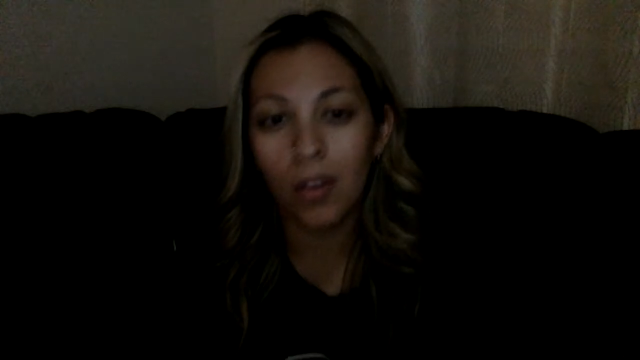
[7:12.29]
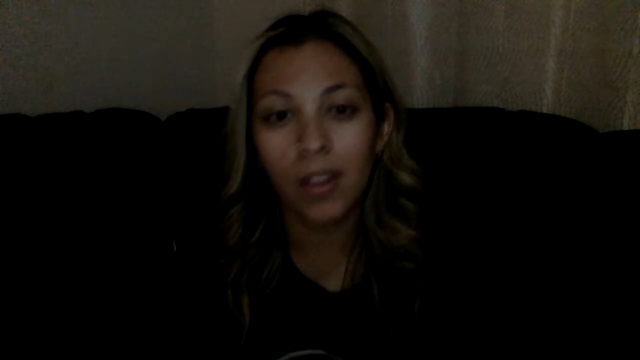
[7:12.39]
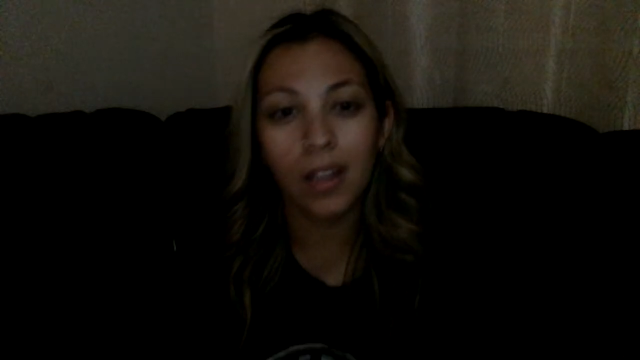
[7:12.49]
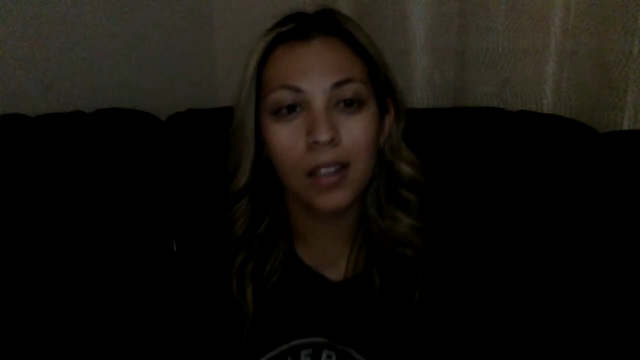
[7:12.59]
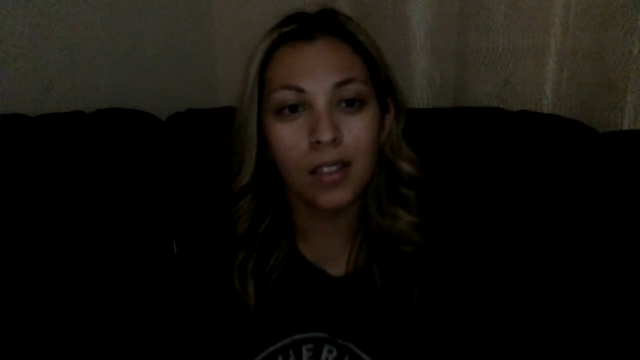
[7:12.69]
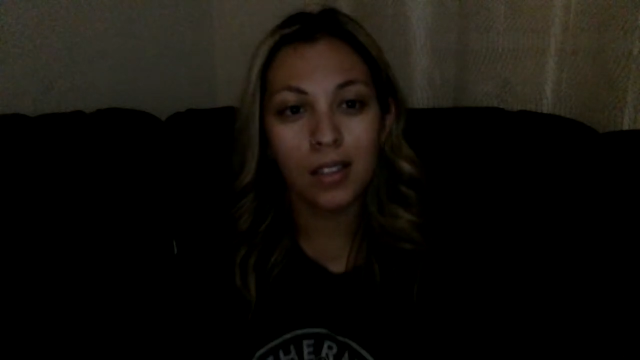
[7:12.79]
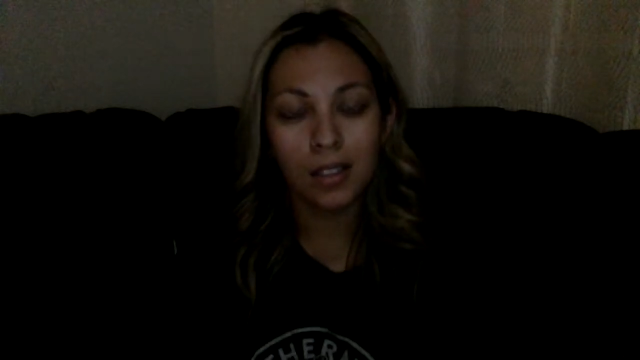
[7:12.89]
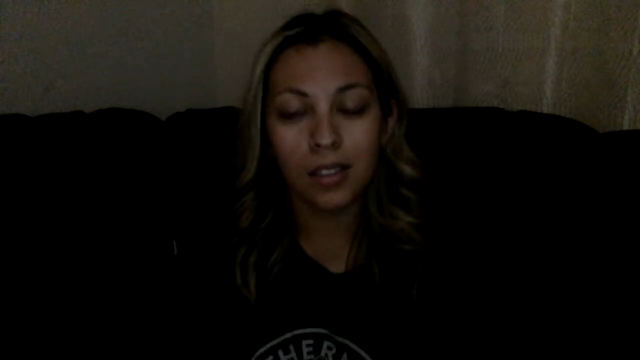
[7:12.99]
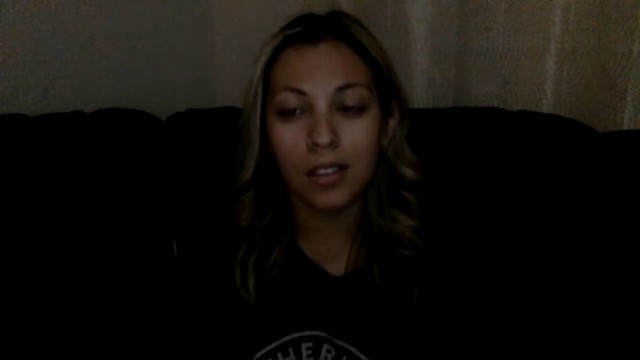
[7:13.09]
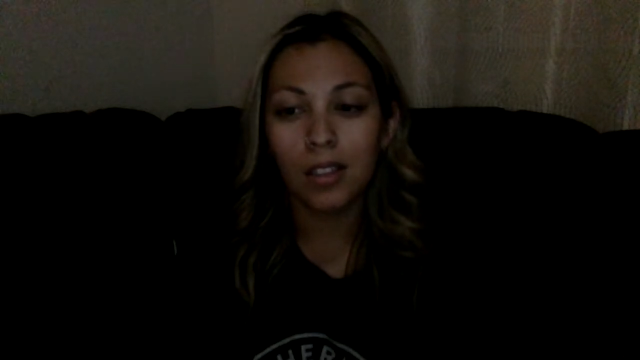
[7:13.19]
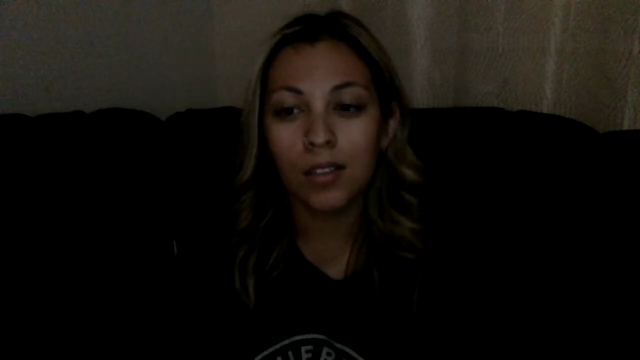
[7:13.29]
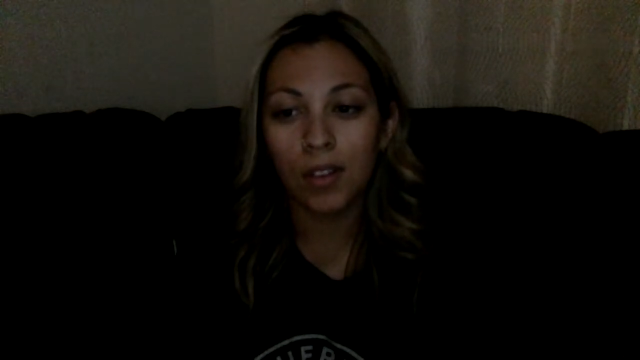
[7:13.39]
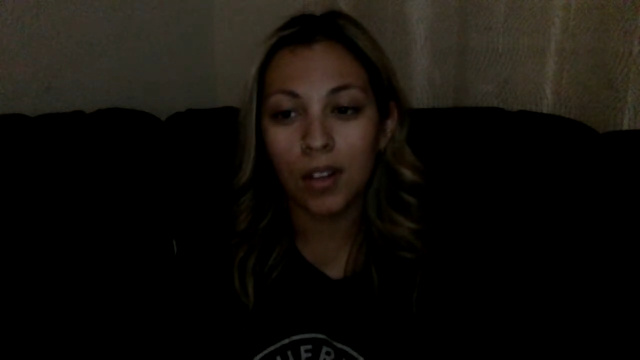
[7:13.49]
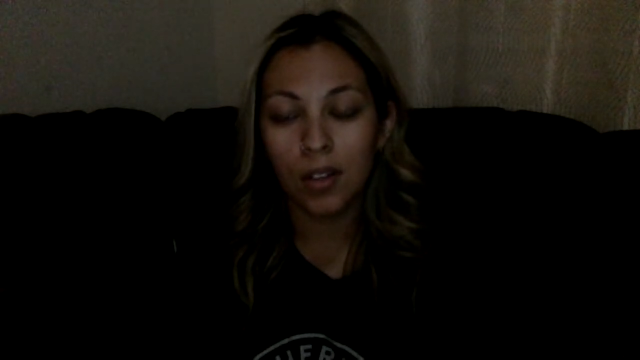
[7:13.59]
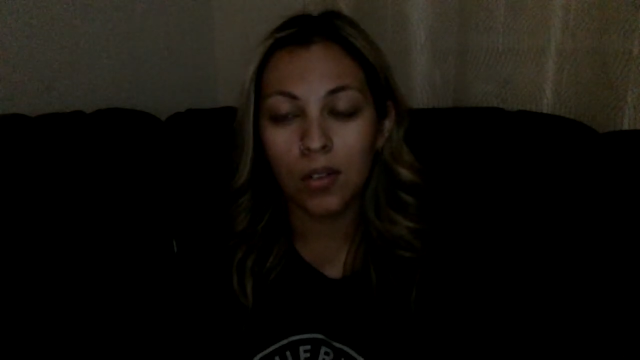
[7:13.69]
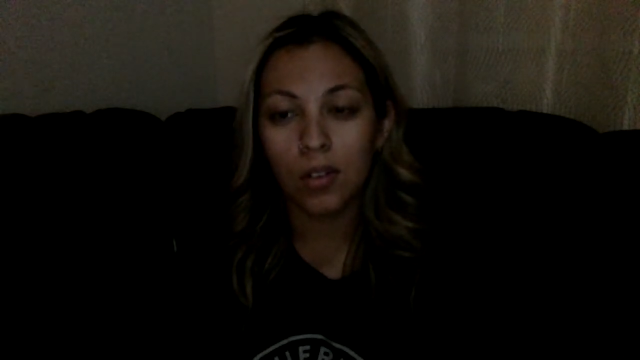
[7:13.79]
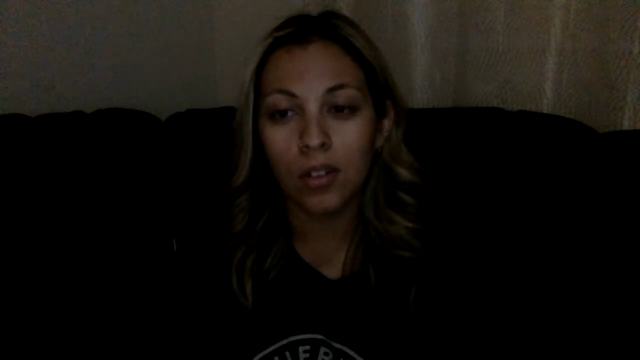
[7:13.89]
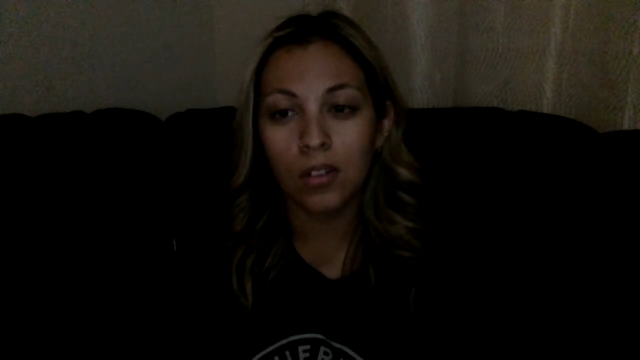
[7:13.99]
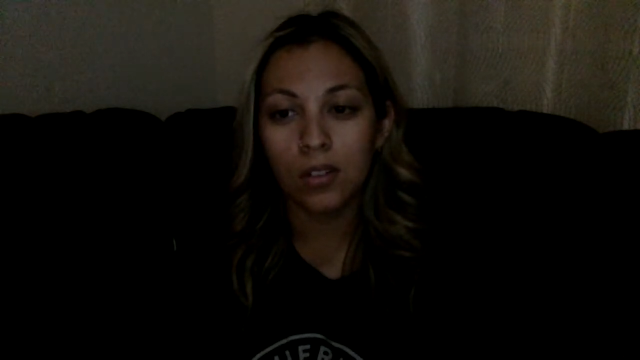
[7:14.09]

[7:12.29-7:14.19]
That is. That's very cool.